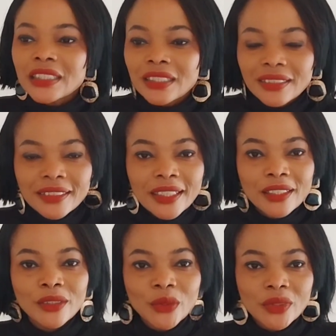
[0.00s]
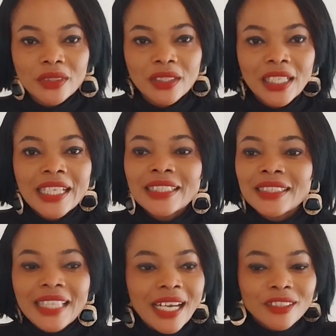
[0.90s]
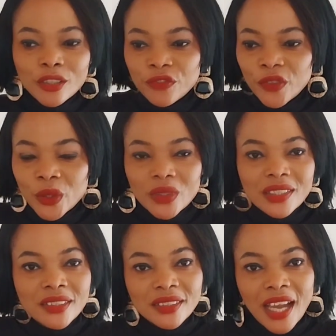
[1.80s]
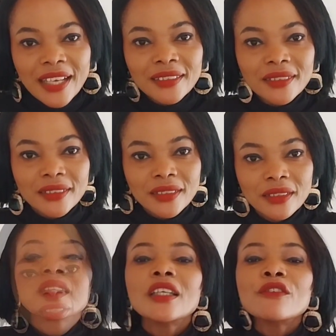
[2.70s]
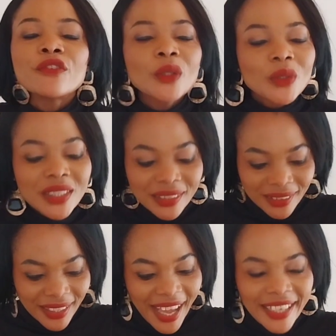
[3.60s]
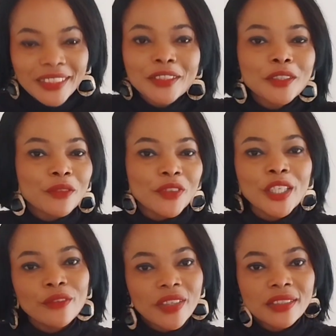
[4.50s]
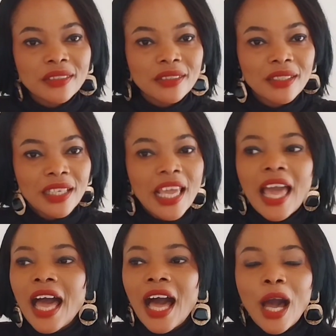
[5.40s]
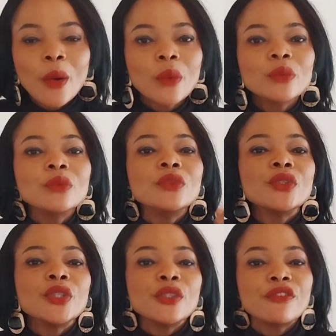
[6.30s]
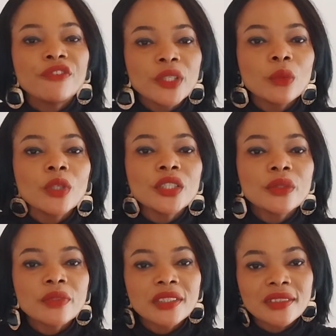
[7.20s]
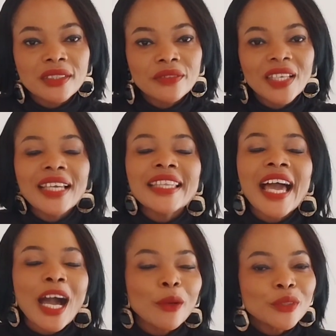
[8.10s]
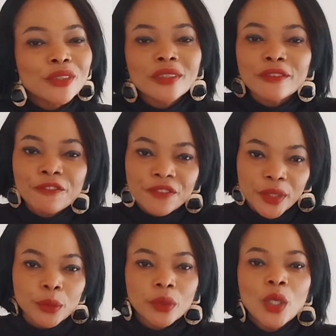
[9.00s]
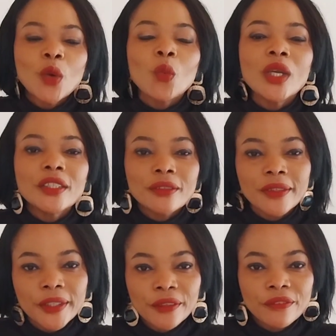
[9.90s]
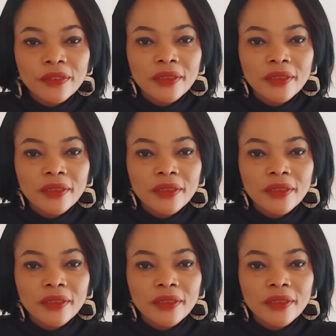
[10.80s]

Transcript: Just take note. Start to follow the signs Follow the signs of givers. How do you feel when you receive? And how do you feel when you give?